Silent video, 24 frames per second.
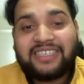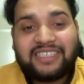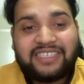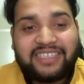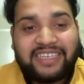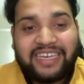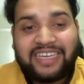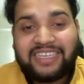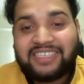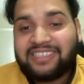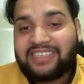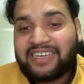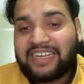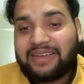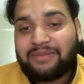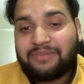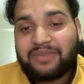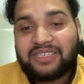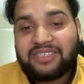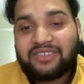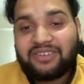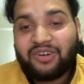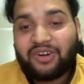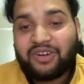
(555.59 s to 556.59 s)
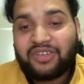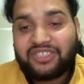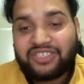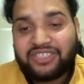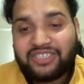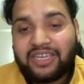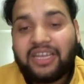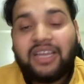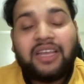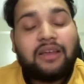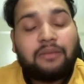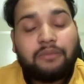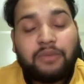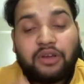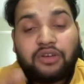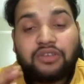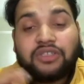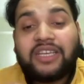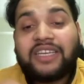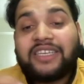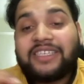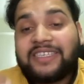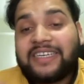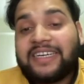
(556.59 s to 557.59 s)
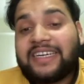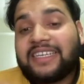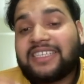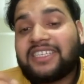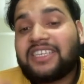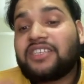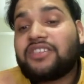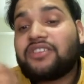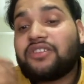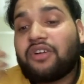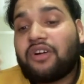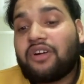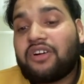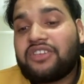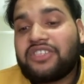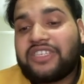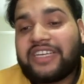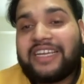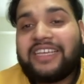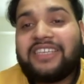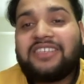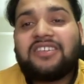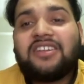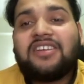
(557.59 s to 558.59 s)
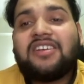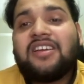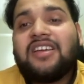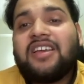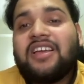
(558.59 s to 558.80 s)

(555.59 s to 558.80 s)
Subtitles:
stage name is not, because the status is not changed.